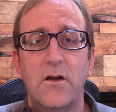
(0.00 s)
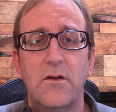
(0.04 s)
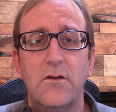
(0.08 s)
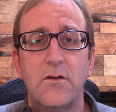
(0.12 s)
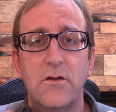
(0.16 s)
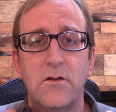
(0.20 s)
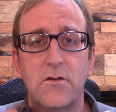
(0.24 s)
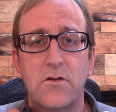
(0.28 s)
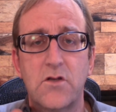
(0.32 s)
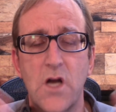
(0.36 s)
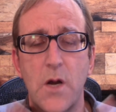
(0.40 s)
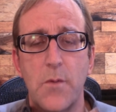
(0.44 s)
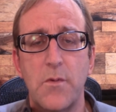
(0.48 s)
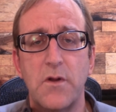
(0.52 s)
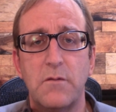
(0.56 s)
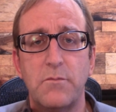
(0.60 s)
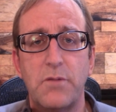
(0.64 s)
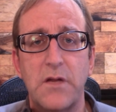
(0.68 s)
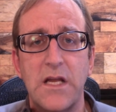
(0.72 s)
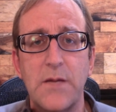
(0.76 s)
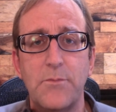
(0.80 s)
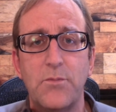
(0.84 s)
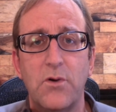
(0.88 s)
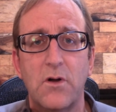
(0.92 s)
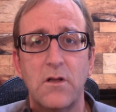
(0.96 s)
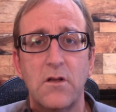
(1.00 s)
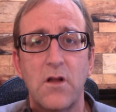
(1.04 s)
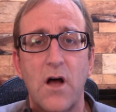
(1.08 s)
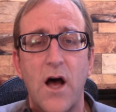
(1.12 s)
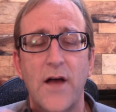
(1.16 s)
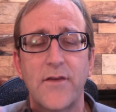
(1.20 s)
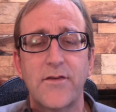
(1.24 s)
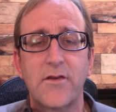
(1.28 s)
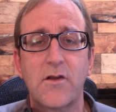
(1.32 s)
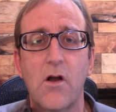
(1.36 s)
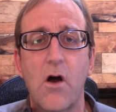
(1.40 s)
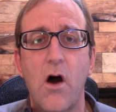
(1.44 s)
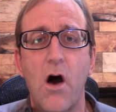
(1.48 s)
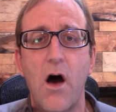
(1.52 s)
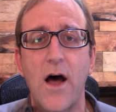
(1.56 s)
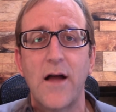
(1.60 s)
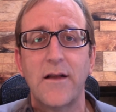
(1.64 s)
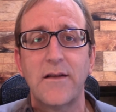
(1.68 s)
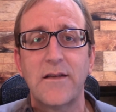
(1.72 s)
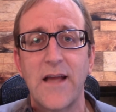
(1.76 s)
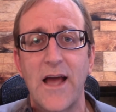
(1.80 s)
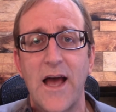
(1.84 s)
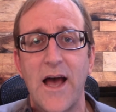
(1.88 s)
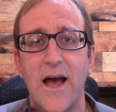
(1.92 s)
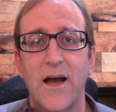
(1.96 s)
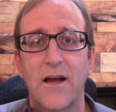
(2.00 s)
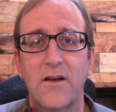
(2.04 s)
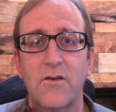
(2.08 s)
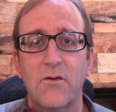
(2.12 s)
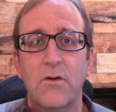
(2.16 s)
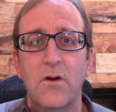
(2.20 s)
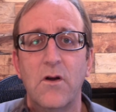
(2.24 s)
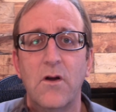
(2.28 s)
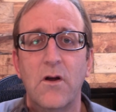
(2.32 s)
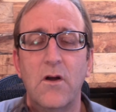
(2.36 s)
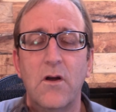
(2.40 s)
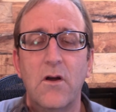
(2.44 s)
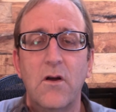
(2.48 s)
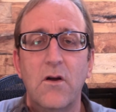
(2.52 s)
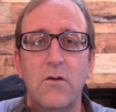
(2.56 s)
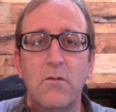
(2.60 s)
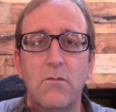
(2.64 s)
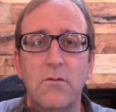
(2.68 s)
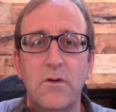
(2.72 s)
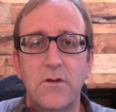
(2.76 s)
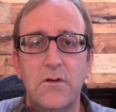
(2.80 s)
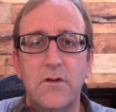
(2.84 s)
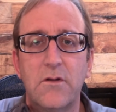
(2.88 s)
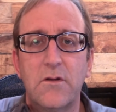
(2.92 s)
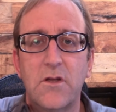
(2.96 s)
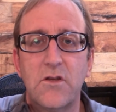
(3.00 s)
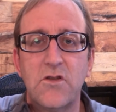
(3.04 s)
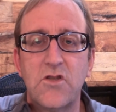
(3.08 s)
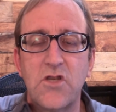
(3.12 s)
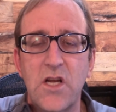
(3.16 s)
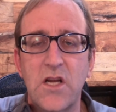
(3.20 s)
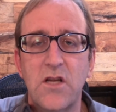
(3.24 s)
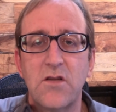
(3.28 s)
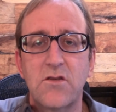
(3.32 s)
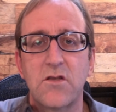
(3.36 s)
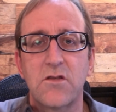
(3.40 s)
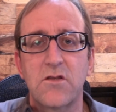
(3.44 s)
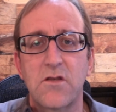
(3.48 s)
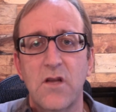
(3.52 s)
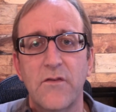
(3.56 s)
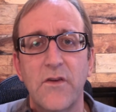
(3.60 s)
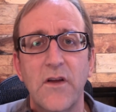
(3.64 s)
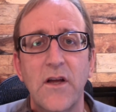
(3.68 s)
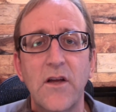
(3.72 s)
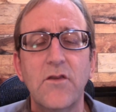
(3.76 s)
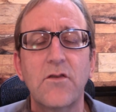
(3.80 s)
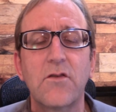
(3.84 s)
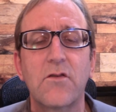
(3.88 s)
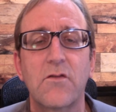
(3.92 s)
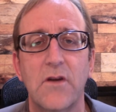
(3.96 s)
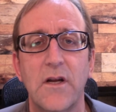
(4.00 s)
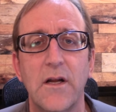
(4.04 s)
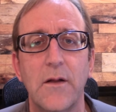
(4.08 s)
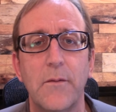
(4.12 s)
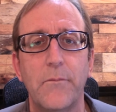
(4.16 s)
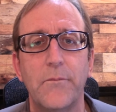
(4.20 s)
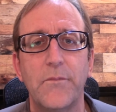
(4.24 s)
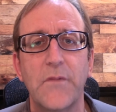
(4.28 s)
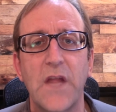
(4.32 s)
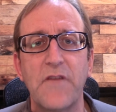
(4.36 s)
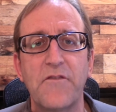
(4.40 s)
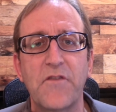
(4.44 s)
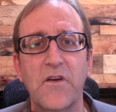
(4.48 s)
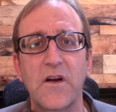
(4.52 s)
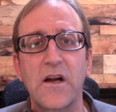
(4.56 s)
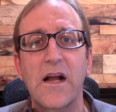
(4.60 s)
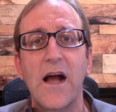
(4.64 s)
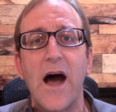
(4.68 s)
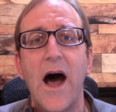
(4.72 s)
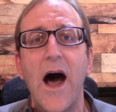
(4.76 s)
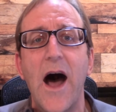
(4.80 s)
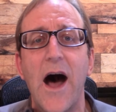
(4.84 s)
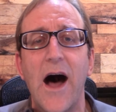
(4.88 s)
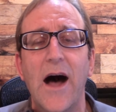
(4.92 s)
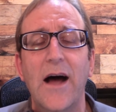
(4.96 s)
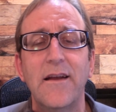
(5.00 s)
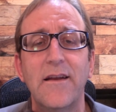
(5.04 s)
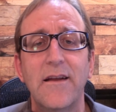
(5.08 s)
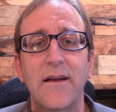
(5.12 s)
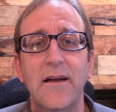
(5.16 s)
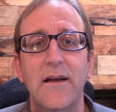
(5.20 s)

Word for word: the German people lost contact with the Jesus of history. They forgot